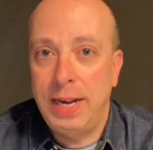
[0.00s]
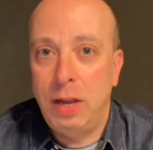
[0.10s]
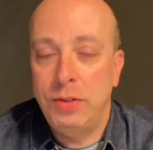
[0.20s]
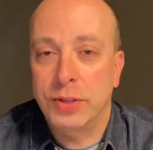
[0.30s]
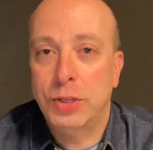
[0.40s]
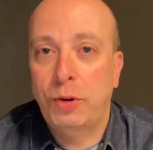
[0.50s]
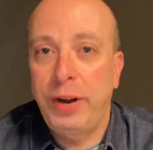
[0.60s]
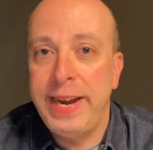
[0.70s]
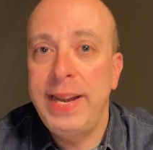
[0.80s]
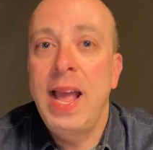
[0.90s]
the
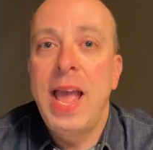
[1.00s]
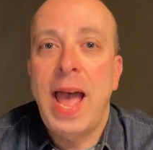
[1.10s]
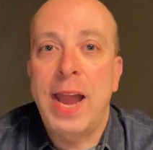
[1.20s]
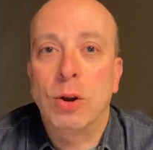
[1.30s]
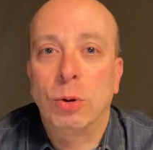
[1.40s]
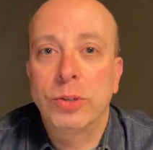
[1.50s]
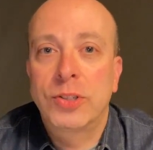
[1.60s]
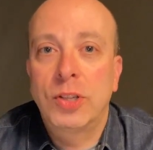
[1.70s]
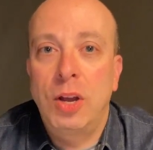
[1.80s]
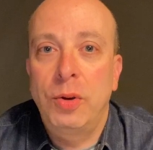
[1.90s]
screen and
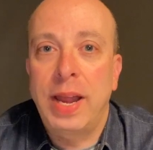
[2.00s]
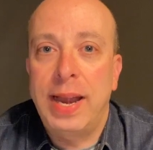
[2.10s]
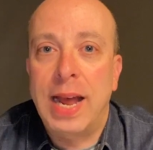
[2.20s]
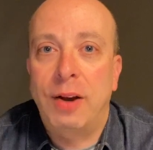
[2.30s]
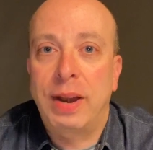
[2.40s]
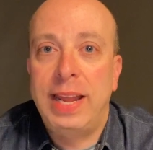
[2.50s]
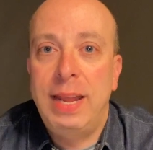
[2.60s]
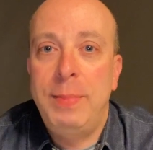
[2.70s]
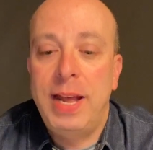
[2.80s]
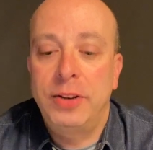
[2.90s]
also in our
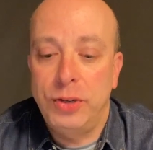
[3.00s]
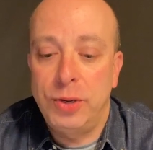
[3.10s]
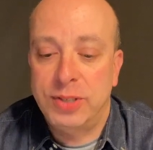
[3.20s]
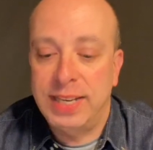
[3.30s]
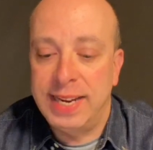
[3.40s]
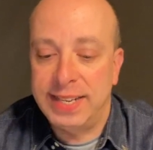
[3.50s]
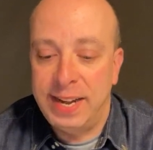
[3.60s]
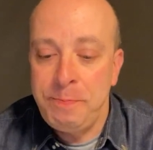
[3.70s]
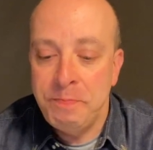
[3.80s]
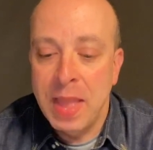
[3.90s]
email
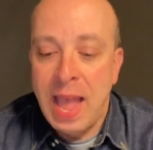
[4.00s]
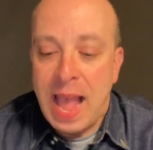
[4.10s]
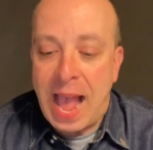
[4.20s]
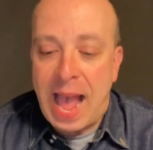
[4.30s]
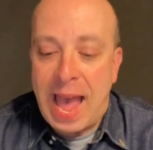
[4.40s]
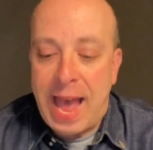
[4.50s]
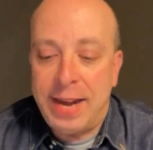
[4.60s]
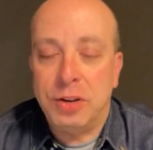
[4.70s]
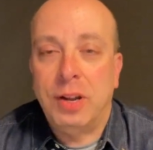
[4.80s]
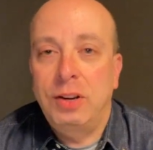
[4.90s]
newsletter.
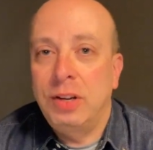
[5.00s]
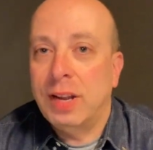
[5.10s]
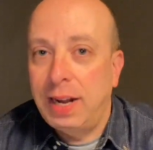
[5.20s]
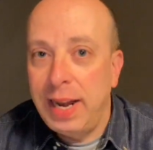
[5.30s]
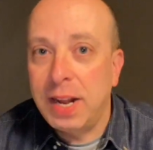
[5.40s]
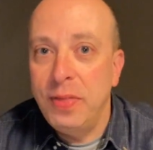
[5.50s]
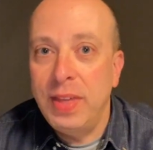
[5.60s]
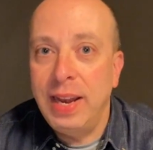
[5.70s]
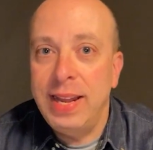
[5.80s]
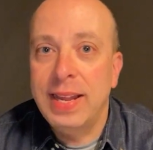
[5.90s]
And click on
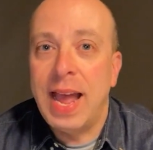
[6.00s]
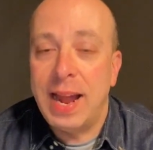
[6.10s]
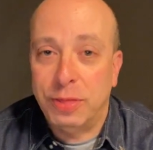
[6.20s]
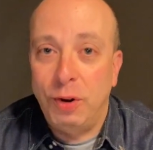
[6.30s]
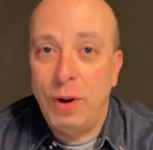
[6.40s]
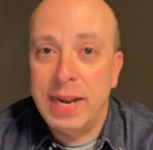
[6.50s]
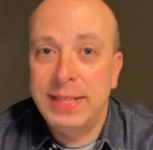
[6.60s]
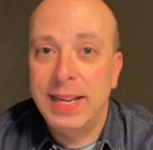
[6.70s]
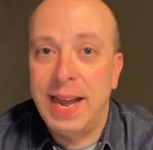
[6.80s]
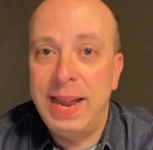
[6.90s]
the link at the right
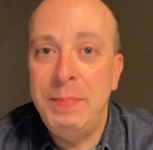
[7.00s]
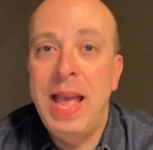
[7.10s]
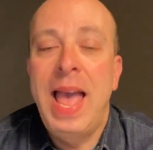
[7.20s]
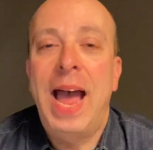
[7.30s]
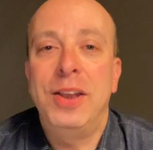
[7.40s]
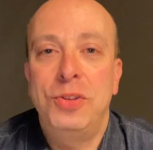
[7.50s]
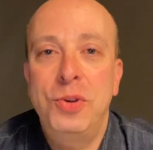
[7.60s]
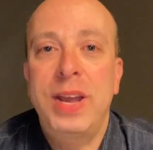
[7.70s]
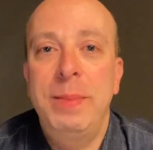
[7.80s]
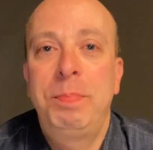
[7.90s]
time and
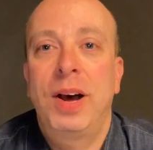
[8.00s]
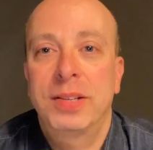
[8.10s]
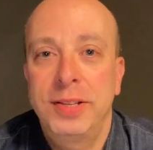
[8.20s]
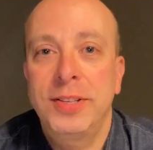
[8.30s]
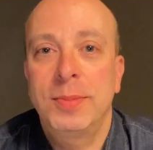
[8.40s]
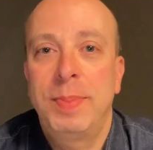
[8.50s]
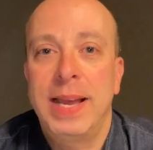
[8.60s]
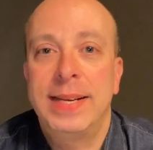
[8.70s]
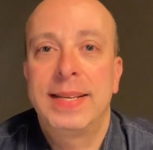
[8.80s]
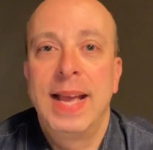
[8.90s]
you can
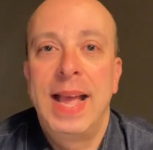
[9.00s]
participate